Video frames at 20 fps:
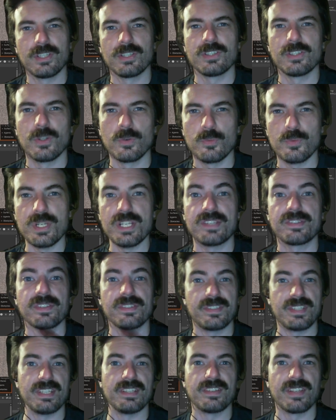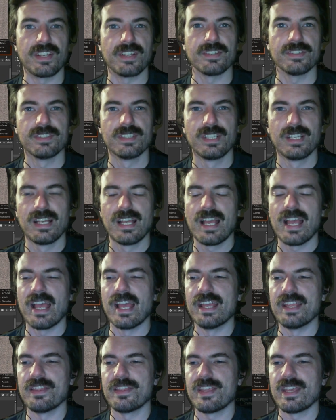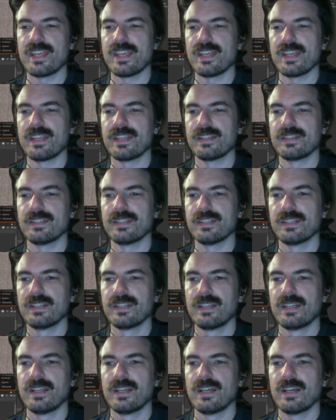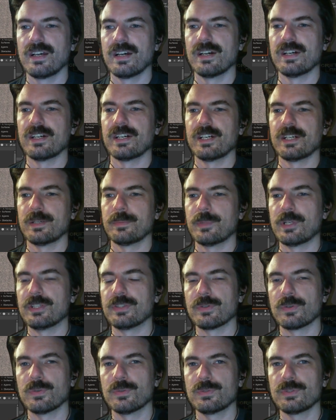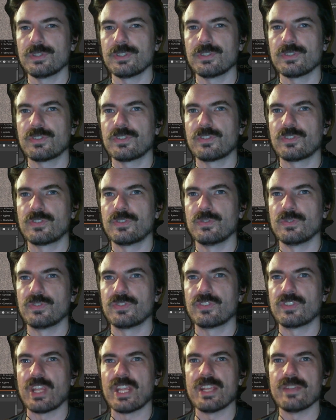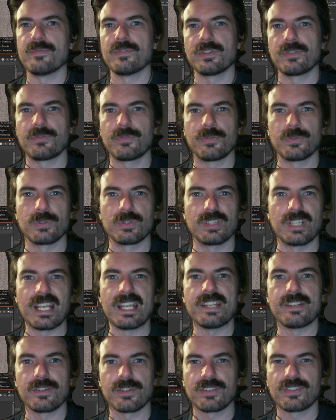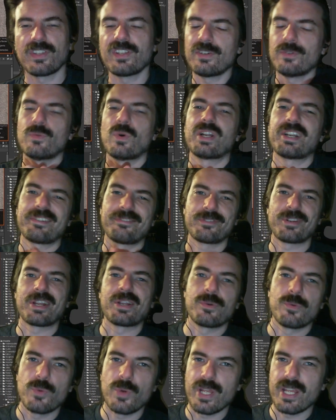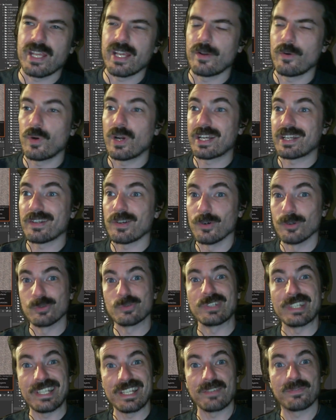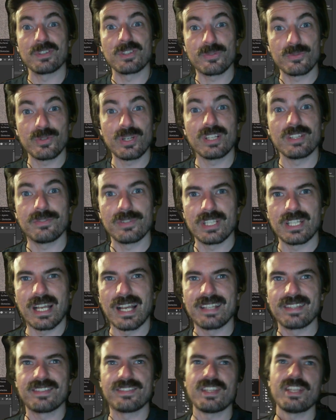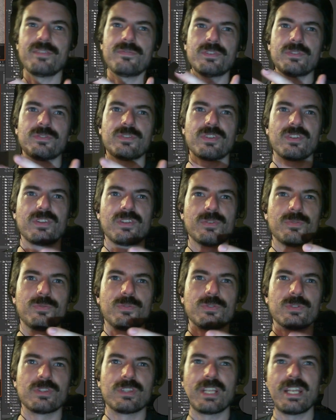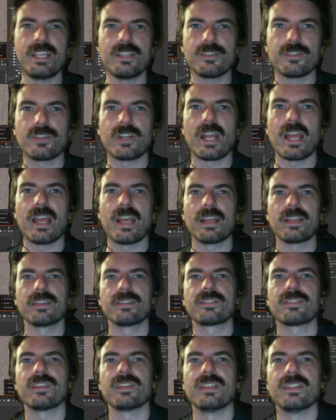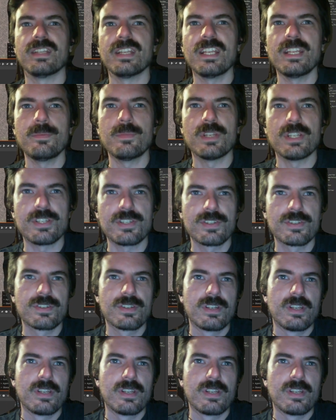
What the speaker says: the wheat detail, and then in order to save it for later, because I don't want it right away, I want it only if it's relevant, I save it for later as an image.